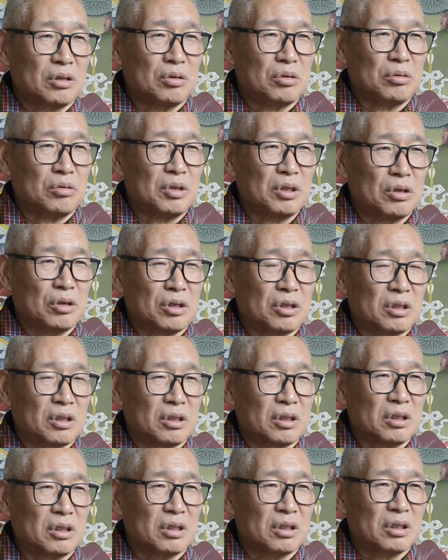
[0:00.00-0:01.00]
We got
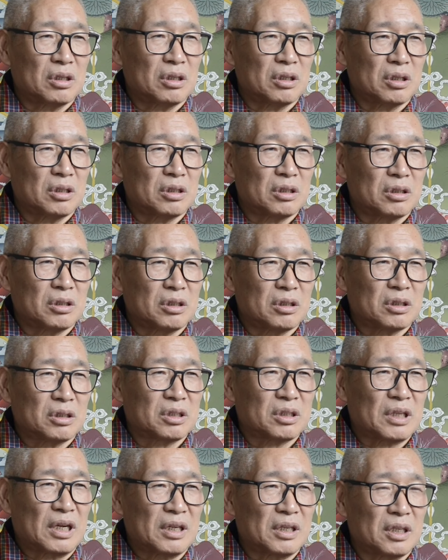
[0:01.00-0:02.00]
uh,
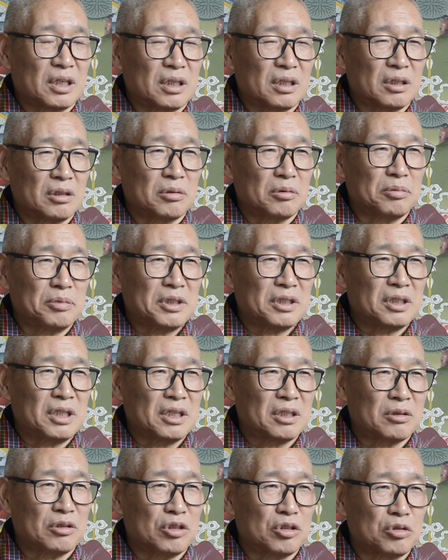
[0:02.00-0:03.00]
starting the
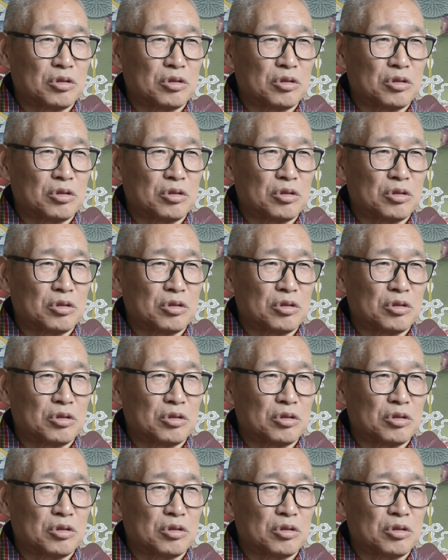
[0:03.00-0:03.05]
business in